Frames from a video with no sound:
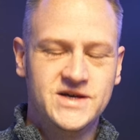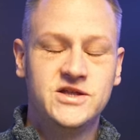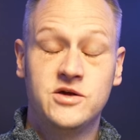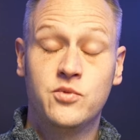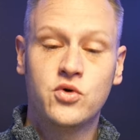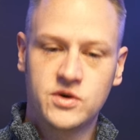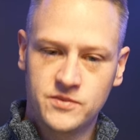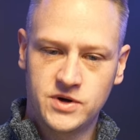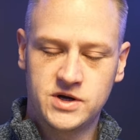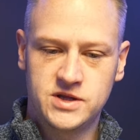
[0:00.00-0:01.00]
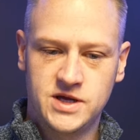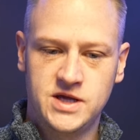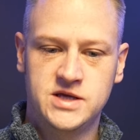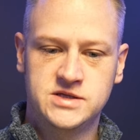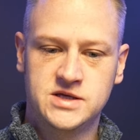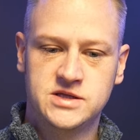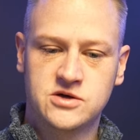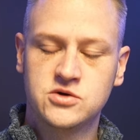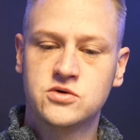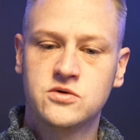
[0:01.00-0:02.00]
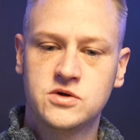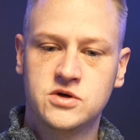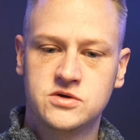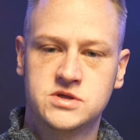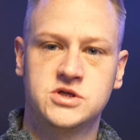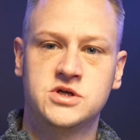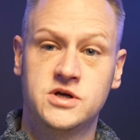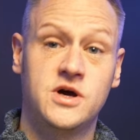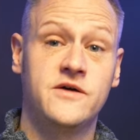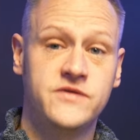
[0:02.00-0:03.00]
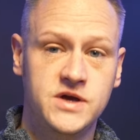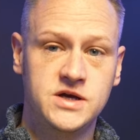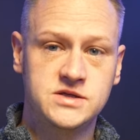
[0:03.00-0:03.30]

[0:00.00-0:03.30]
the important part of that is that the controller knows to shut off the A